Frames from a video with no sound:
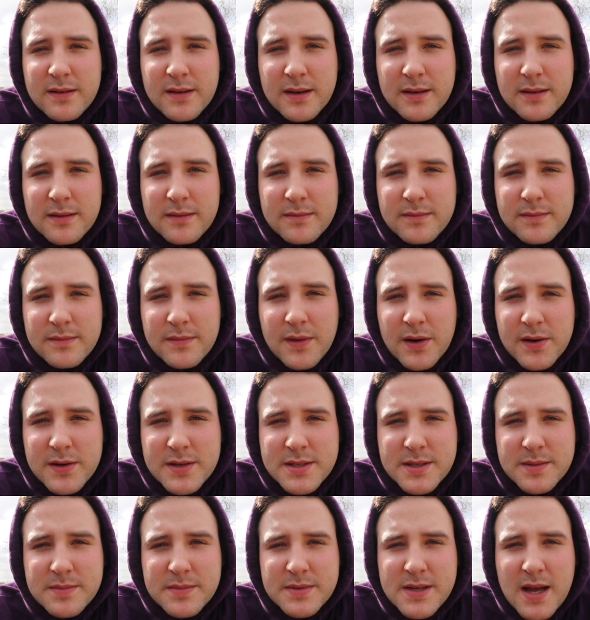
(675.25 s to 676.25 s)
that
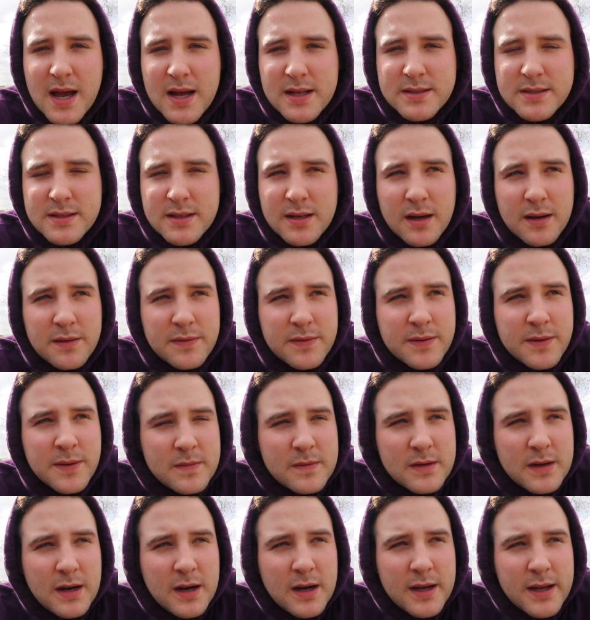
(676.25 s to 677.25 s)
there's some sad stuff.
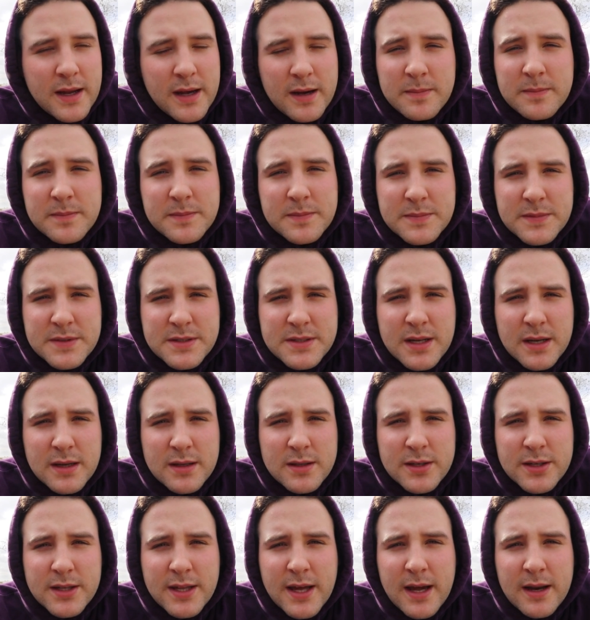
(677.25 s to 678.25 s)
Uh, yeah, let's take a
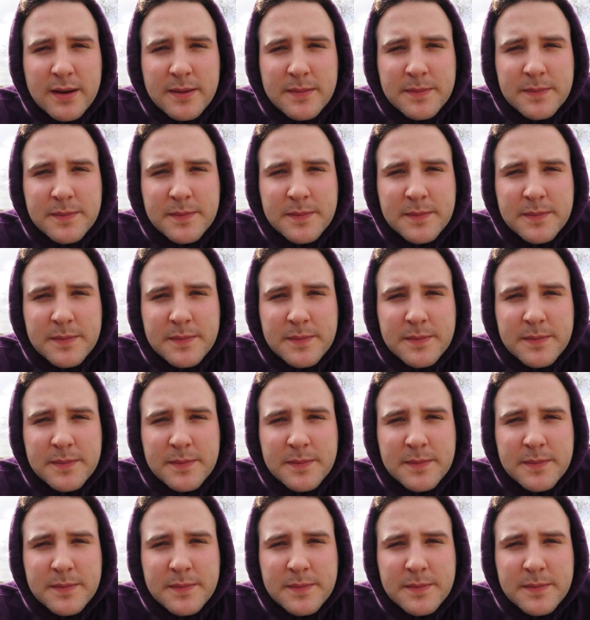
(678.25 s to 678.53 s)
look at that.